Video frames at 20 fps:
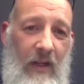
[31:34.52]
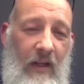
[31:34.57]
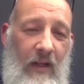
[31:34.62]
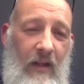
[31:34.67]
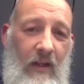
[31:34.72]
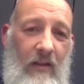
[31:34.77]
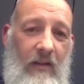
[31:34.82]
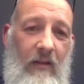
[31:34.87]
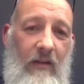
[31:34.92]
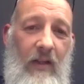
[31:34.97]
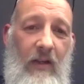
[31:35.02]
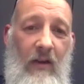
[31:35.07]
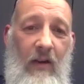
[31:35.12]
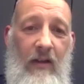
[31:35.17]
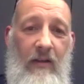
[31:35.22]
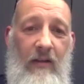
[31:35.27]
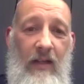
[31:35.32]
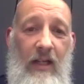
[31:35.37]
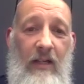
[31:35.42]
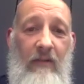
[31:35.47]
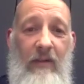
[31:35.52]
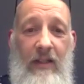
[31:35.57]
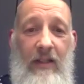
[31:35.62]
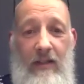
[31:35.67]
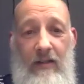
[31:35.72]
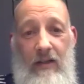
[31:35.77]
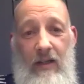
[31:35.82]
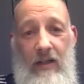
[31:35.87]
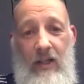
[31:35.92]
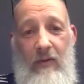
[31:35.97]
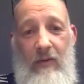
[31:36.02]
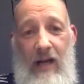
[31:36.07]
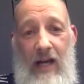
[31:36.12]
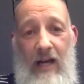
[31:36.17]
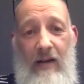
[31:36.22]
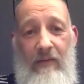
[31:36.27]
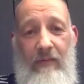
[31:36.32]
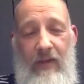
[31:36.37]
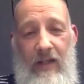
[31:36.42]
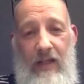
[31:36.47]
So the idea is, is that you
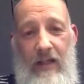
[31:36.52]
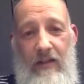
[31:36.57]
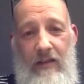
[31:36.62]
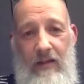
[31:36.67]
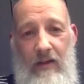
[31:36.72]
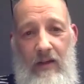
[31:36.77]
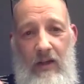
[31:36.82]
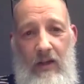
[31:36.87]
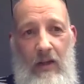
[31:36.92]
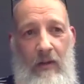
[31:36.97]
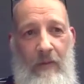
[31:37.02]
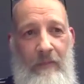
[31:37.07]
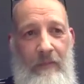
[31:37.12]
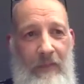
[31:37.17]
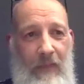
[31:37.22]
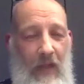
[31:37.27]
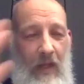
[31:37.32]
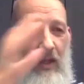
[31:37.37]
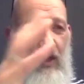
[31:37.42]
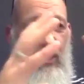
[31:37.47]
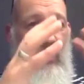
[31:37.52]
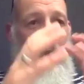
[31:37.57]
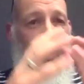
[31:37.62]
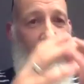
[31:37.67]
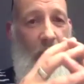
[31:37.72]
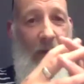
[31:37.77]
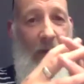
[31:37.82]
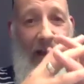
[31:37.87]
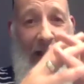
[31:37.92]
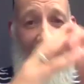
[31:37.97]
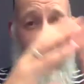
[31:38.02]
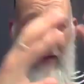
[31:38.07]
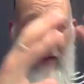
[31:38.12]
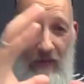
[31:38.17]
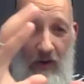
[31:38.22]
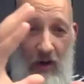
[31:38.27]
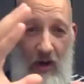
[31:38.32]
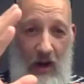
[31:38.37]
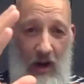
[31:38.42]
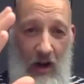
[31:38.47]
have these, you, you have,
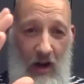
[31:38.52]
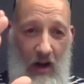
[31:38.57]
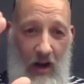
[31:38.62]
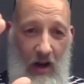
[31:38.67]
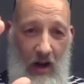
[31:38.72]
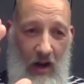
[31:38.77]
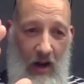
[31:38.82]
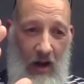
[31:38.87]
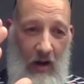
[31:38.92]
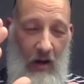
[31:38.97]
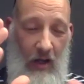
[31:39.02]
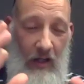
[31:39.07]
a, a, a, in